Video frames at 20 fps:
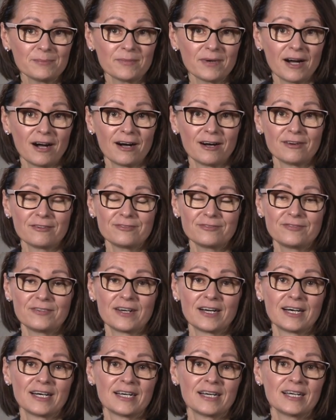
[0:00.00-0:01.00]
of
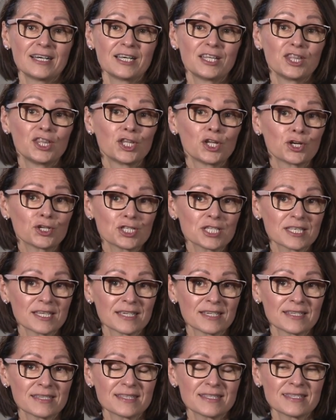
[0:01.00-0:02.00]

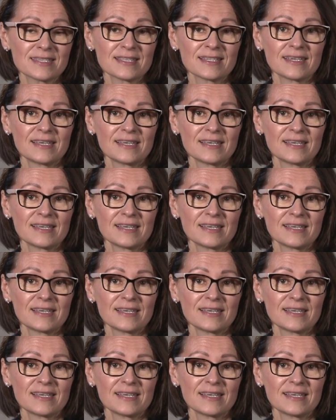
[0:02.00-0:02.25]
nurses,